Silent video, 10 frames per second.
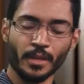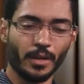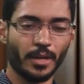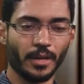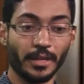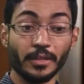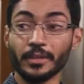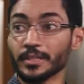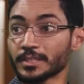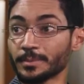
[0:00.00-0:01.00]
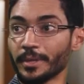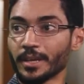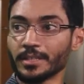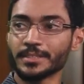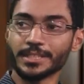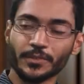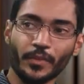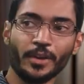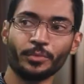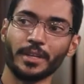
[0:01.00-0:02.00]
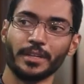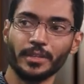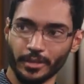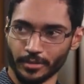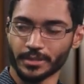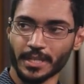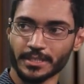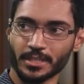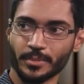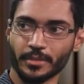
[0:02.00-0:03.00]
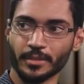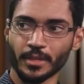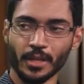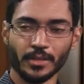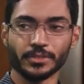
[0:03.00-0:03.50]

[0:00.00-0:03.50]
Uh, and, and, this is because it's found in the Old Testament. Mm.